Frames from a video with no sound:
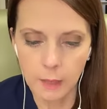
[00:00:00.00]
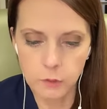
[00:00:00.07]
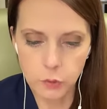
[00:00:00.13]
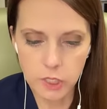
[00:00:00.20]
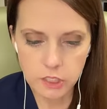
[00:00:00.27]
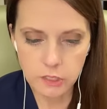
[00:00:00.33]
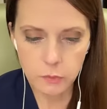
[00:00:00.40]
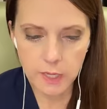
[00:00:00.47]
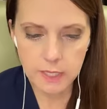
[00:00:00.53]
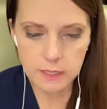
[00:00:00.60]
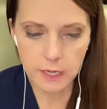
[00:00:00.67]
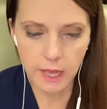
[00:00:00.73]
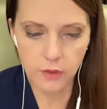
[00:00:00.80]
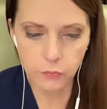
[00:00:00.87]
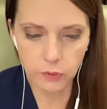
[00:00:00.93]
I'm 22
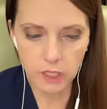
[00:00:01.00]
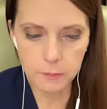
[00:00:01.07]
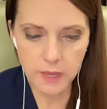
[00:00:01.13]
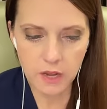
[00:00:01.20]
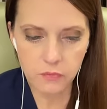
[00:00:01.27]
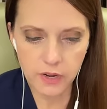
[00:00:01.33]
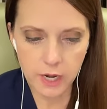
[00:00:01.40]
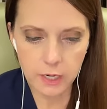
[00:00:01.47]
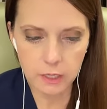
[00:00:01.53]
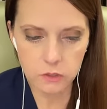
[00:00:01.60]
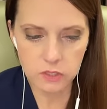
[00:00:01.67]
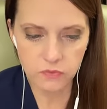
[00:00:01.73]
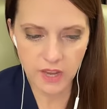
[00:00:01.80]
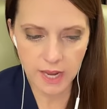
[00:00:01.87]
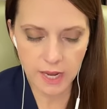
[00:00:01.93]
weeks and I have really bad
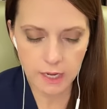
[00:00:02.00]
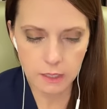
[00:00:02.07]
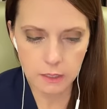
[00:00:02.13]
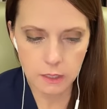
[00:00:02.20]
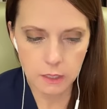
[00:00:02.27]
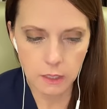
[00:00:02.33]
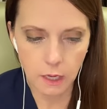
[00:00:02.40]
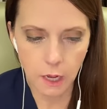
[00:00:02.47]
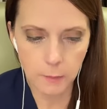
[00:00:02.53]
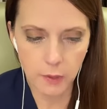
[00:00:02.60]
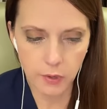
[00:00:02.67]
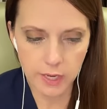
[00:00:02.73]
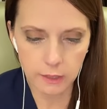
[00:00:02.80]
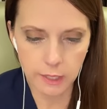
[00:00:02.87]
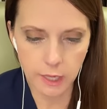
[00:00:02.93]
varicose vein on my
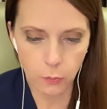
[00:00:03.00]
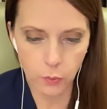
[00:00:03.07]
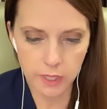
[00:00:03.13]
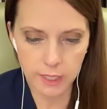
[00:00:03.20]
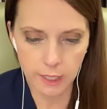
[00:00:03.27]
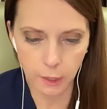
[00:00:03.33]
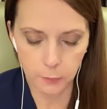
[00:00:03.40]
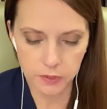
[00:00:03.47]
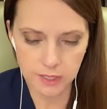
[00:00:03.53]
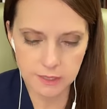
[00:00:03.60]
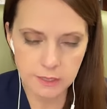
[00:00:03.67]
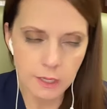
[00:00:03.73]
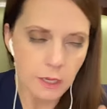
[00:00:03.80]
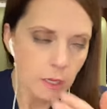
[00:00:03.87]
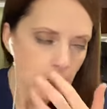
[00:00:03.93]
right leg. What can help with
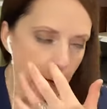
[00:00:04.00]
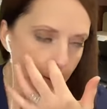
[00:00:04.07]
this?